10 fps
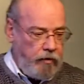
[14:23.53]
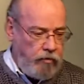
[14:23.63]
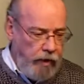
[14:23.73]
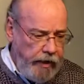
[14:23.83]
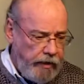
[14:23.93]

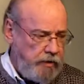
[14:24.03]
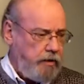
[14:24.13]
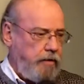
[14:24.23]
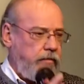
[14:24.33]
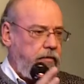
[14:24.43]

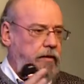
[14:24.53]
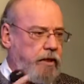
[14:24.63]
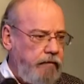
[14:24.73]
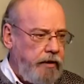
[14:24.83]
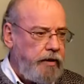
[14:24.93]
grace
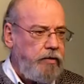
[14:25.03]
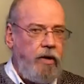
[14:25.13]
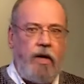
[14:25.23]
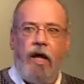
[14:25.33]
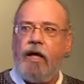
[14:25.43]
given into
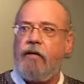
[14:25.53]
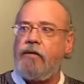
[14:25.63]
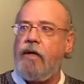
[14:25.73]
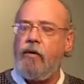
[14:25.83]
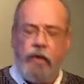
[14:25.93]
our
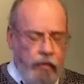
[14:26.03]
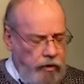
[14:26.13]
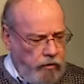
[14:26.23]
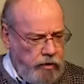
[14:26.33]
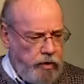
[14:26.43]
lives. And when we
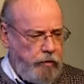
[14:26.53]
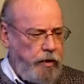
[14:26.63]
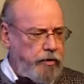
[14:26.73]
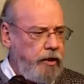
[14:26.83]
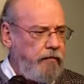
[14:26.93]
use our
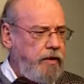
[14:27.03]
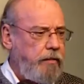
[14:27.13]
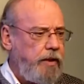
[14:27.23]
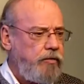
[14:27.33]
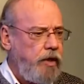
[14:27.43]
spiritual gifts in
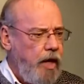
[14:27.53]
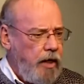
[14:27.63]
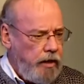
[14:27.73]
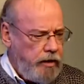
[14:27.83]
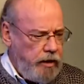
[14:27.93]
ministry,
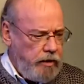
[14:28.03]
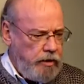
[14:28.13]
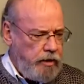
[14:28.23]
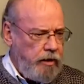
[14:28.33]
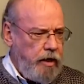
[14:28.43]

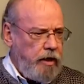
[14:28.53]
it's